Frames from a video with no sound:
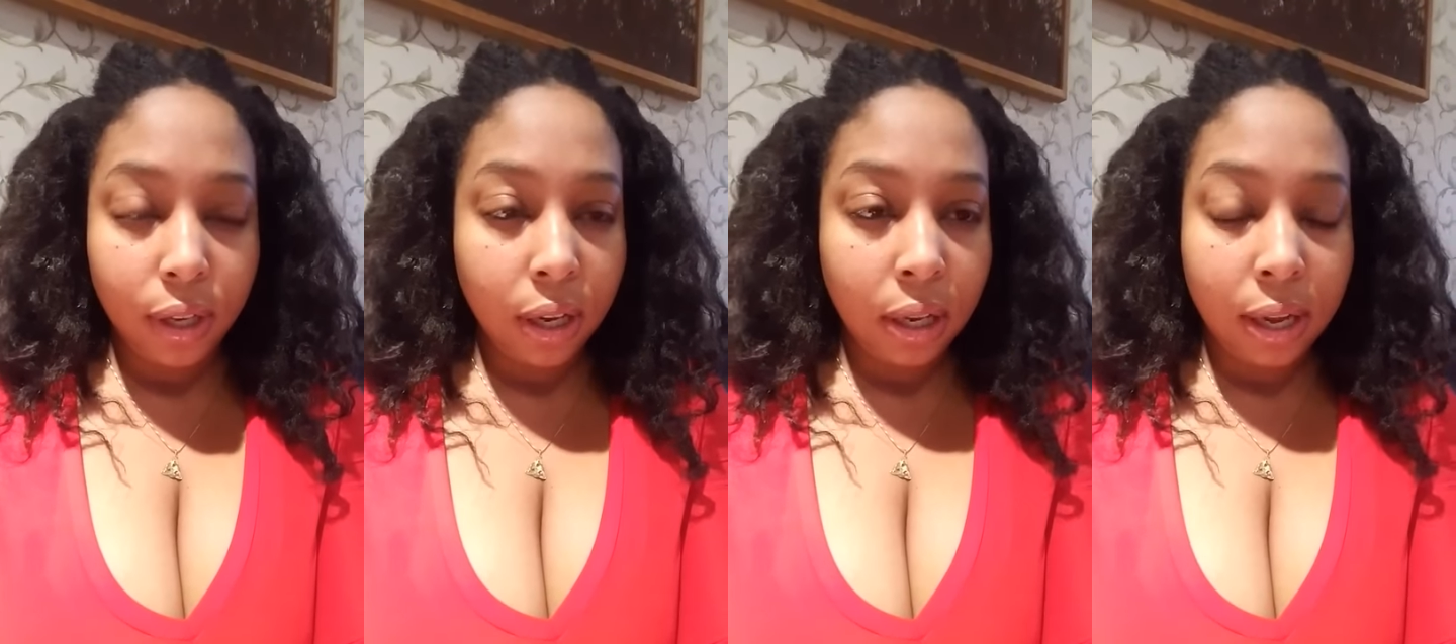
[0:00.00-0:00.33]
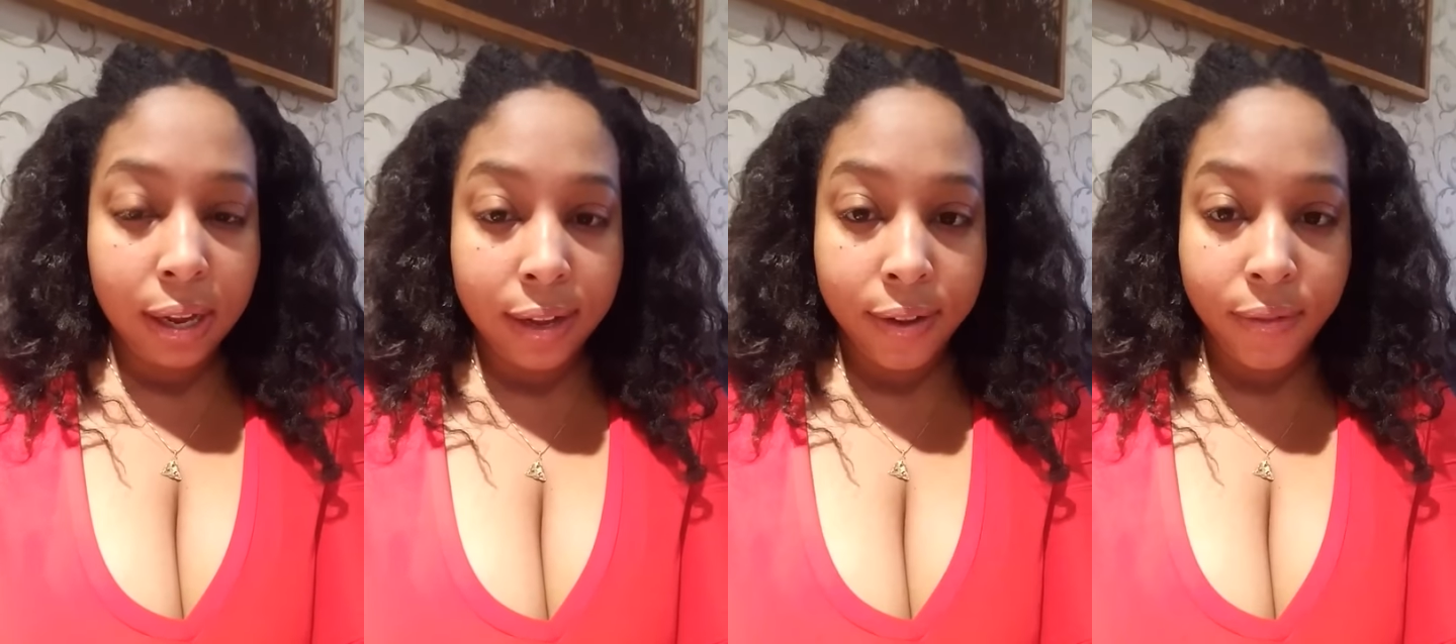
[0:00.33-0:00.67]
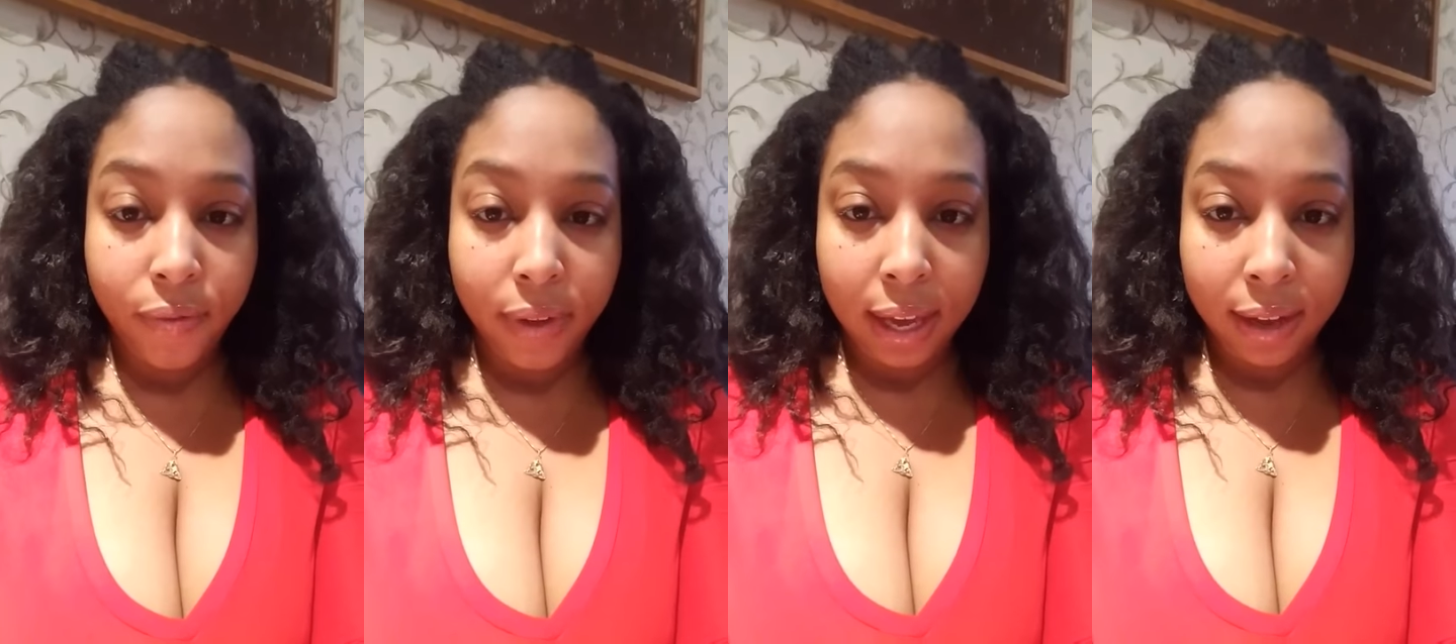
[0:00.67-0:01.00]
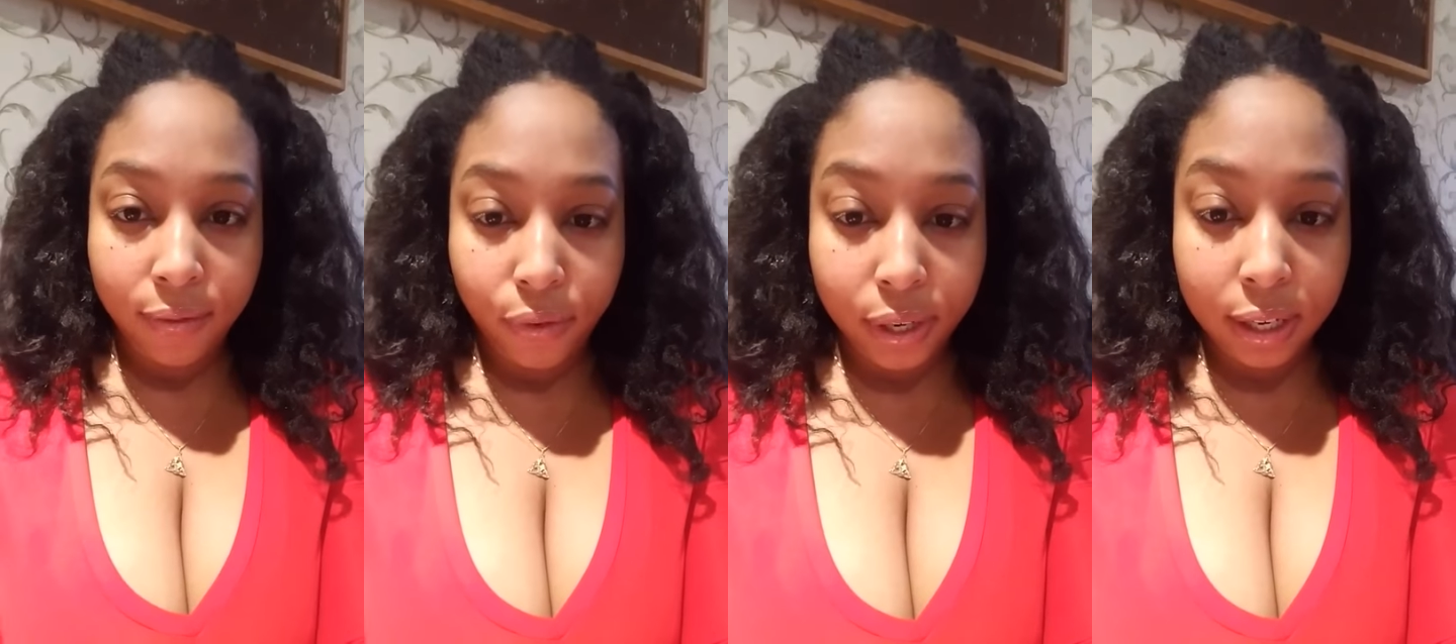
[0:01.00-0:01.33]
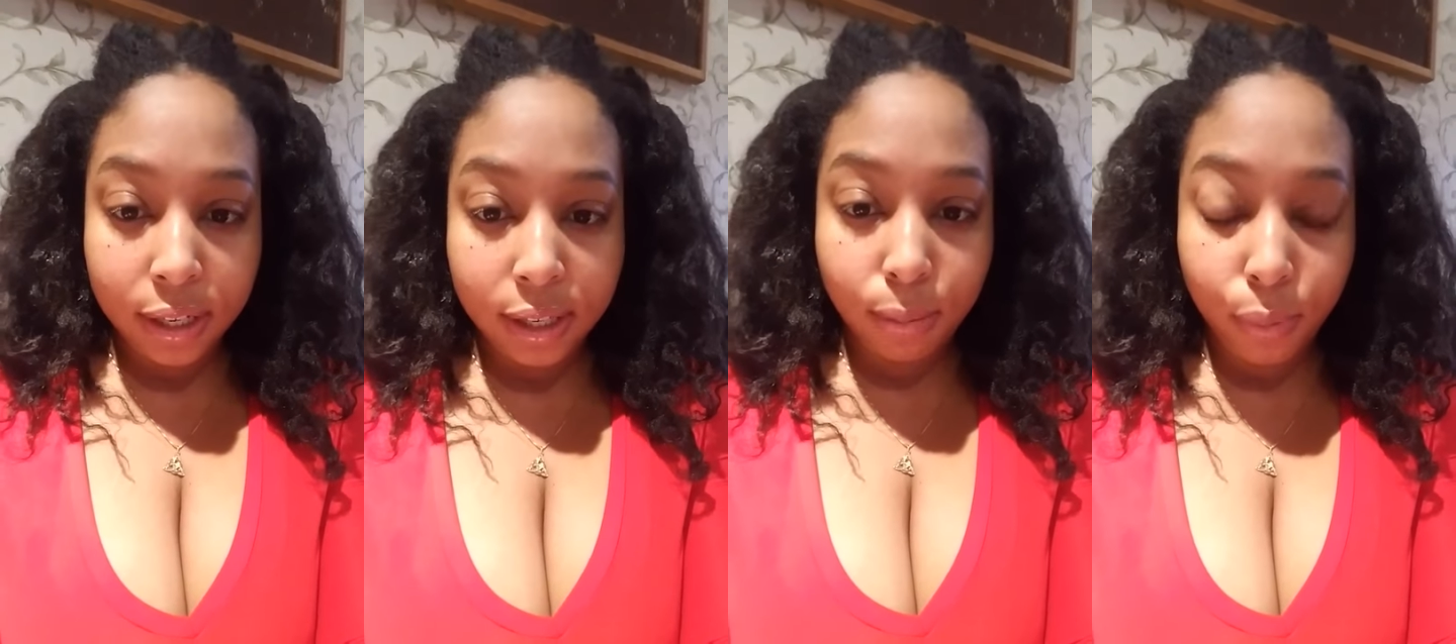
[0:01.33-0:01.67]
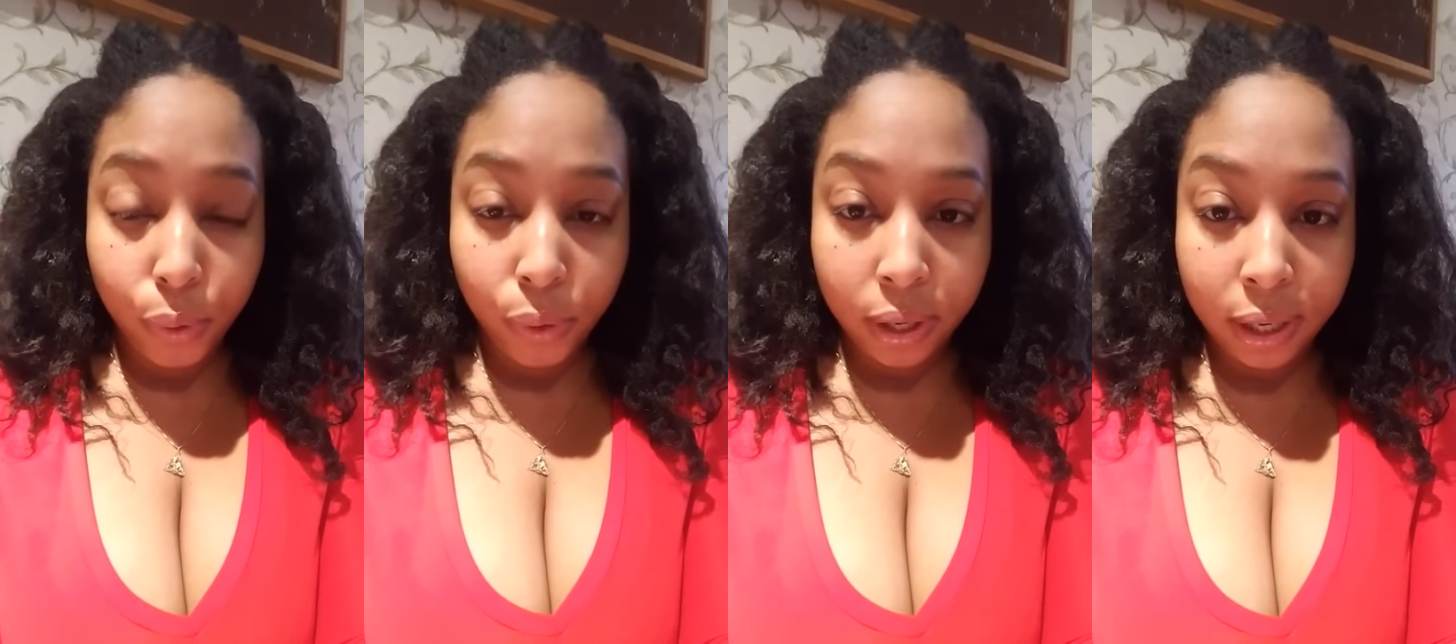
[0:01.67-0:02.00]
your love and for your
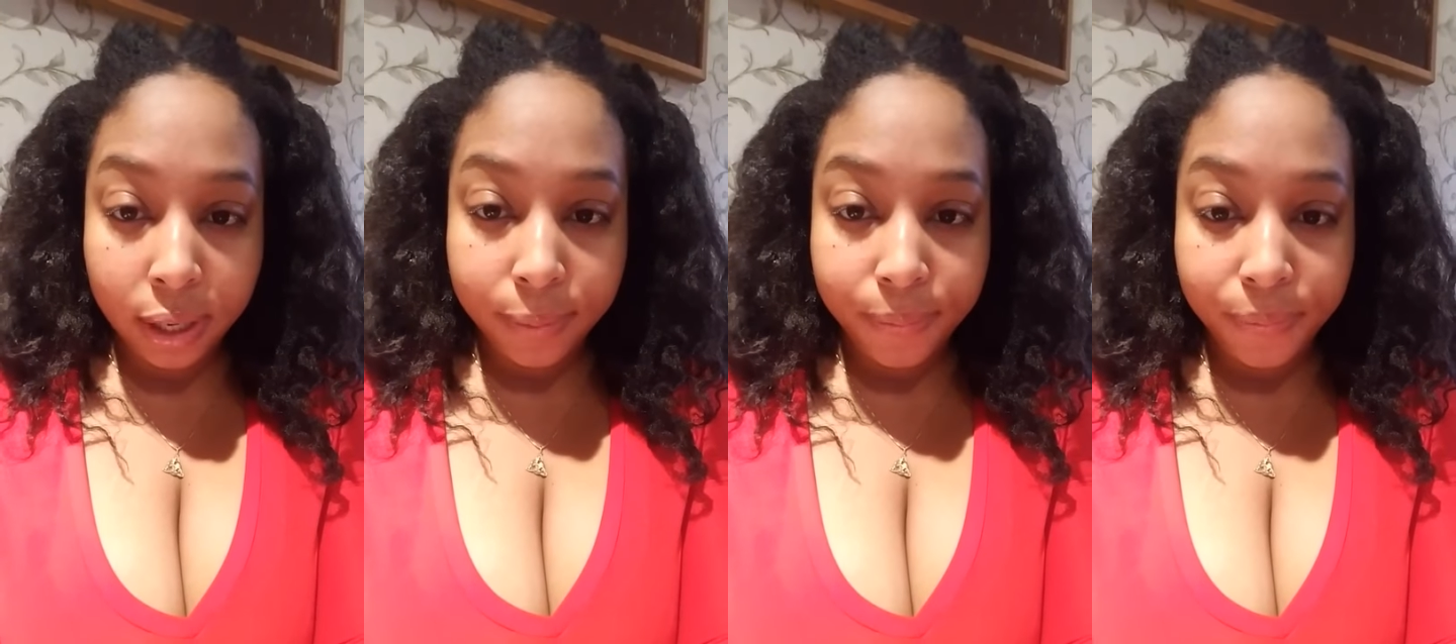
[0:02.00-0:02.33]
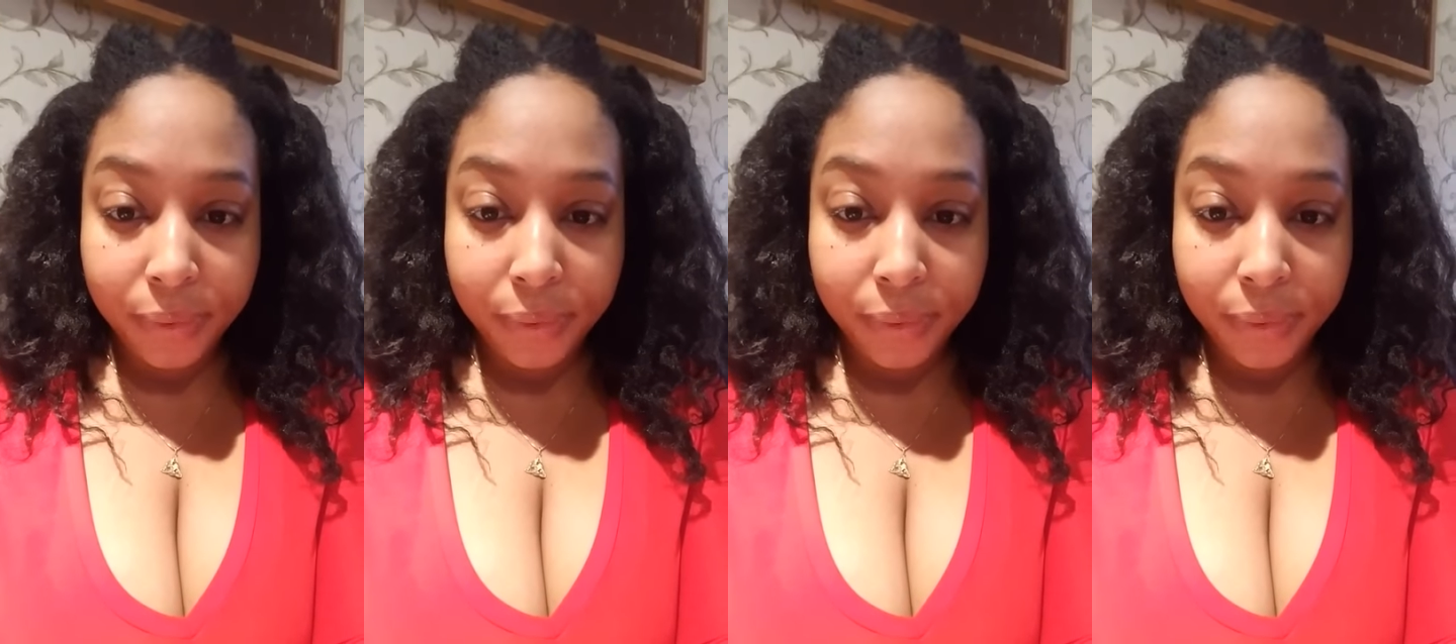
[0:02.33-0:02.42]
support